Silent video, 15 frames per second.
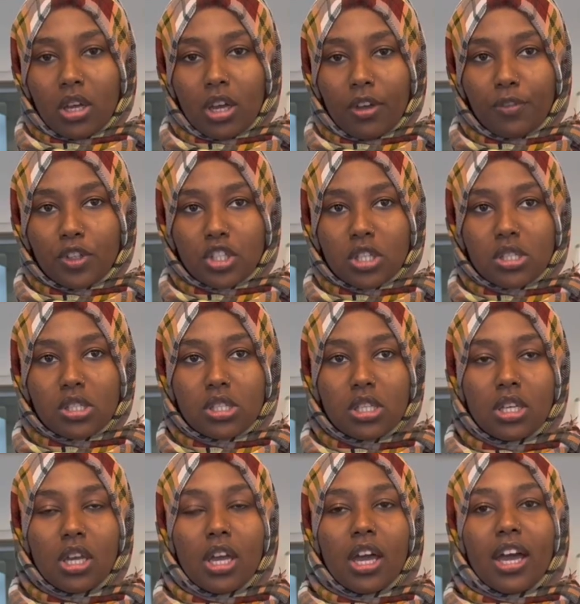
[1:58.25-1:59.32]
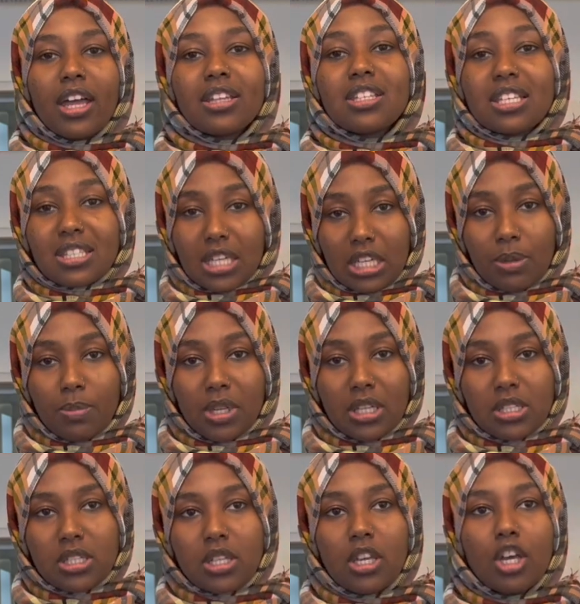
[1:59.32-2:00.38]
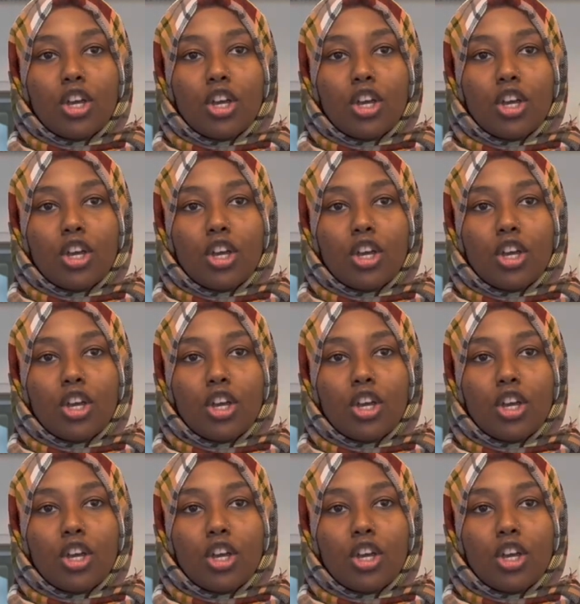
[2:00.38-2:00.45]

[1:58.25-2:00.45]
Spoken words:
efficiency and sustainability.